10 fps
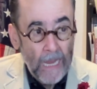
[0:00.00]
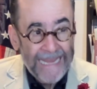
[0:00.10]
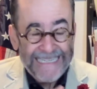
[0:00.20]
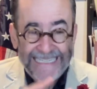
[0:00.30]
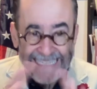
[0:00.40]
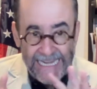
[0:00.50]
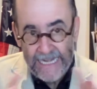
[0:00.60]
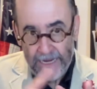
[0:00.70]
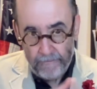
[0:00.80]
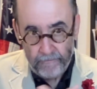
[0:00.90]

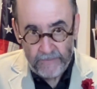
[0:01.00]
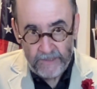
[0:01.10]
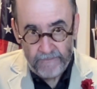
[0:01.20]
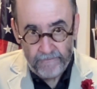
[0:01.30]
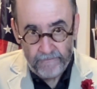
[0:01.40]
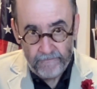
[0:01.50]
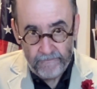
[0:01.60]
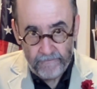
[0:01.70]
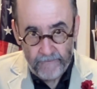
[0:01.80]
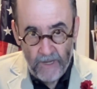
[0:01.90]
synonyms
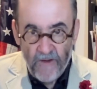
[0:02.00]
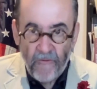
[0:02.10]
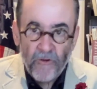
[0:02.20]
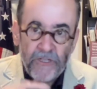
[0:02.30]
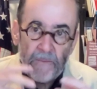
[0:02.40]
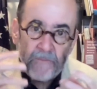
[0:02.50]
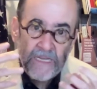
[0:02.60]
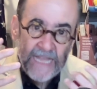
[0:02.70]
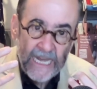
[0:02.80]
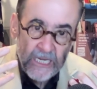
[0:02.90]
for
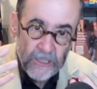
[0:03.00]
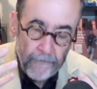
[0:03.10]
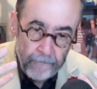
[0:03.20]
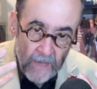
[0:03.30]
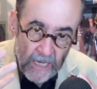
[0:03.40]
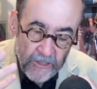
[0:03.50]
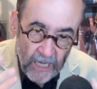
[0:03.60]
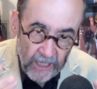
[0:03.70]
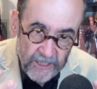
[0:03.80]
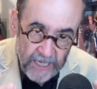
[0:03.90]
something that is
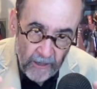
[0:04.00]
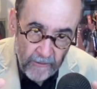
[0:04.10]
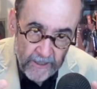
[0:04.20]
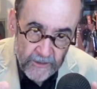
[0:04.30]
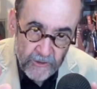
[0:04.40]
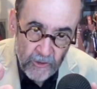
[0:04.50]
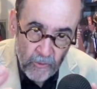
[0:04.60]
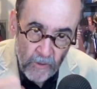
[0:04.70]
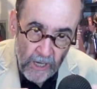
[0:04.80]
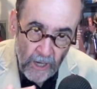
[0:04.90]
deleterious
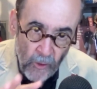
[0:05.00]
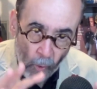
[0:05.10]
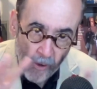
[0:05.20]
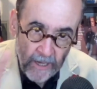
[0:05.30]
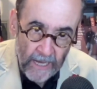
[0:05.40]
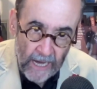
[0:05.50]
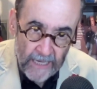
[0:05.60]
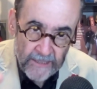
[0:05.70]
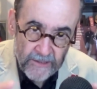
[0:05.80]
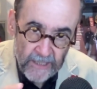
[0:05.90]
to an
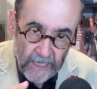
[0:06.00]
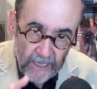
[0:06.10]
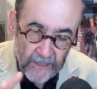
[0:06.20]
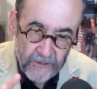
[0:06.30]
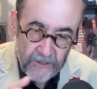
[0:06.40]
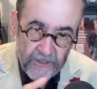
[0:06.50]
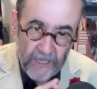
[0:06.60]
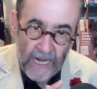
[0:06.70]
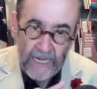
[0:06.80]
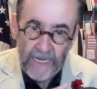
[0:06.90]
organized uh,
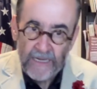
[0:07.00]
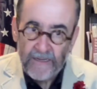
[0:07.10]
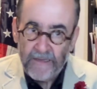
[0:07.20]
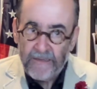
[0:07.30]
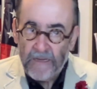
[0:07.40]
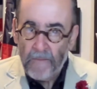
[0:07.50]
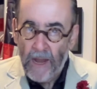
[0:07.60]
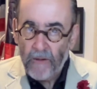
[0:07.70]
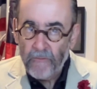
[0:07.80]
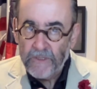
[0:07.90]
society and
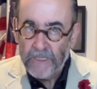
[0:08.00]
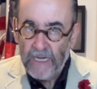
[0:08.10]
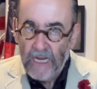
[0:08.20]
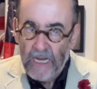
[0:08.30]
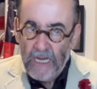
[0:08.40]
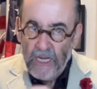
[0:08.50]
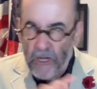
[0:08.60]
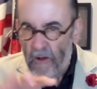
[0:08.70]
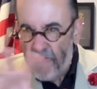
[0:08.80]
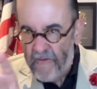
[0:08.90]
democracy. You
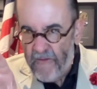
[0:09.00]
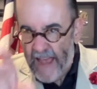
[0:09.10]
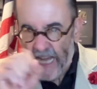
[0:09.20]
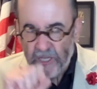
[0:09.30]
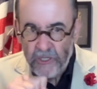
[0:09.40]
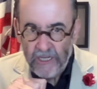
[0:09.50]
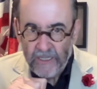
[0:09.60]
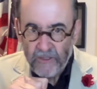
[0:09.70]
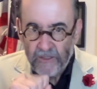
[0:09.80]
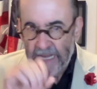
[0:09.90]
know,
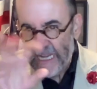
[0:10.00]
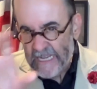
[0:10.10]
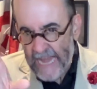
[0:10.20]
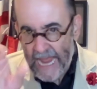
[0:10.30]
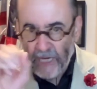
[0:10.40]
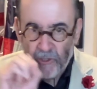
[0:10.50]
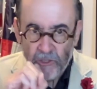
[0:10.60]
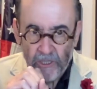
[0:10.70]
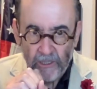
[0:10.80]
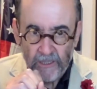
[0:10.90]
fascist,
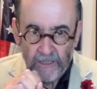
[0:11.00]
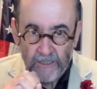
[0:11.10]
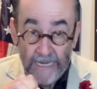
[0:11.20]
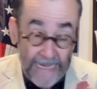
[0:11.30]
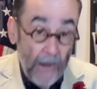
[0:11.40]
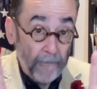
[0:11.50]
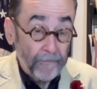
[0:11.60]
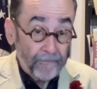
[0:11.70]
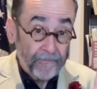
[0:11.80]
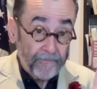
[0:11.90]
nationalist. Now,
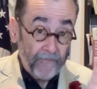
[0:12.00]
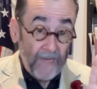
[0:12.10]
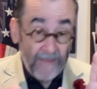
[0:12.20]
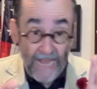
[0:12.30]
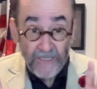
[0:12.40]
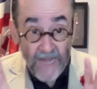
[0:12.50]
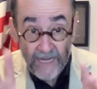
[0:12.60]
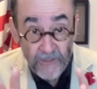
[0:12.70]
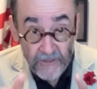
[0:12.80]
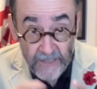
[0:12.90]
that's
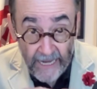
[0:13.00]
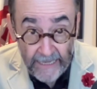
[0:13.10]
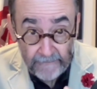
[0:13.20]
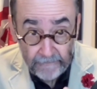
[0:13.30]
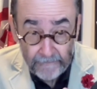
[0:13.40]
not to say